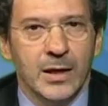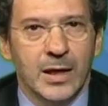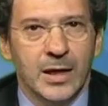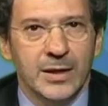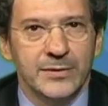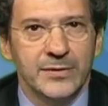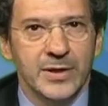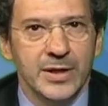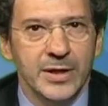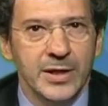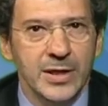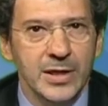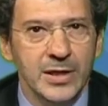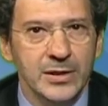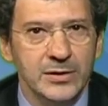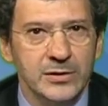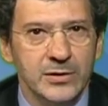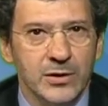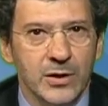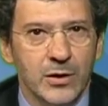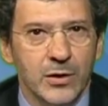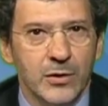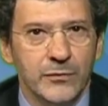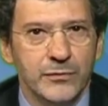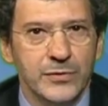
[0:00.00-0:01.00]
At the
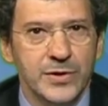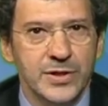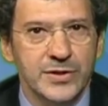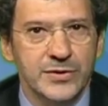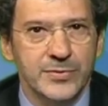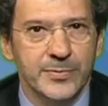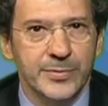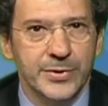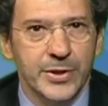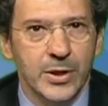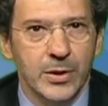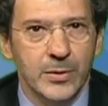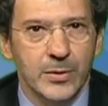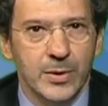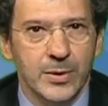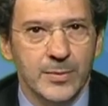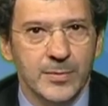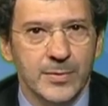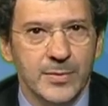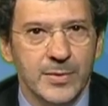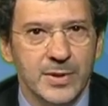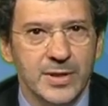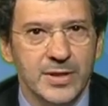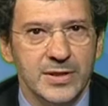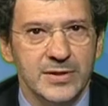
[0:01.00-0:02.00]
heart of this
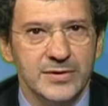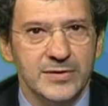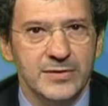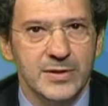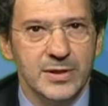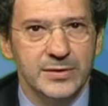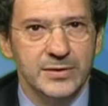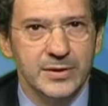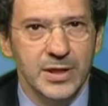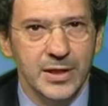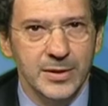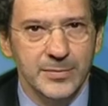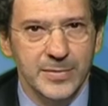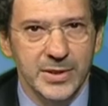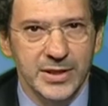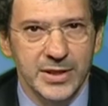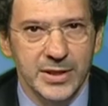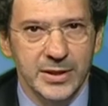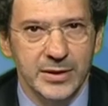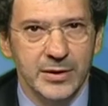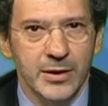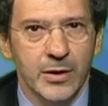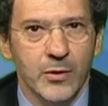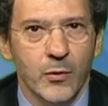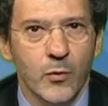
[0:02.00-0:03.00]
problem is
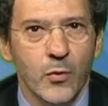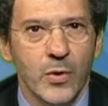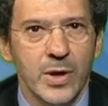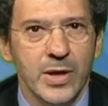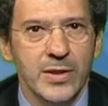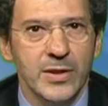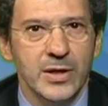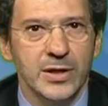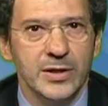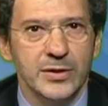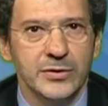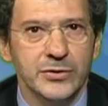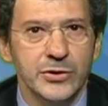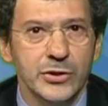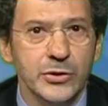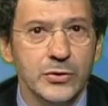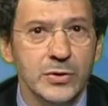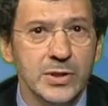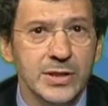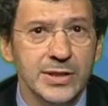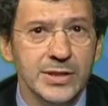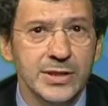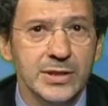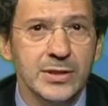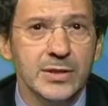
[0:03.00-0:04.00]
determining whether
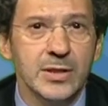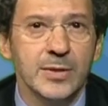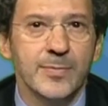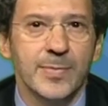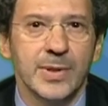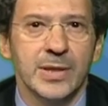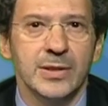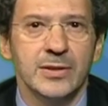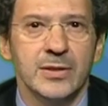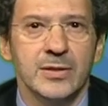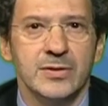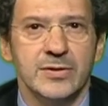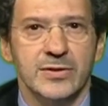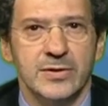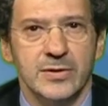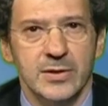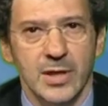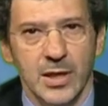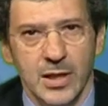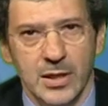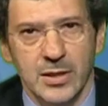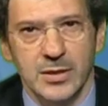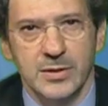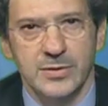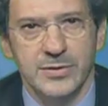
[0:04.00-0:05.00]
newly independent
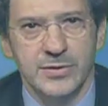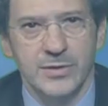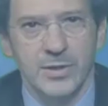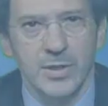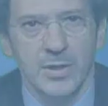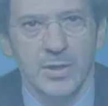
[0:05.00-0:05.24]
states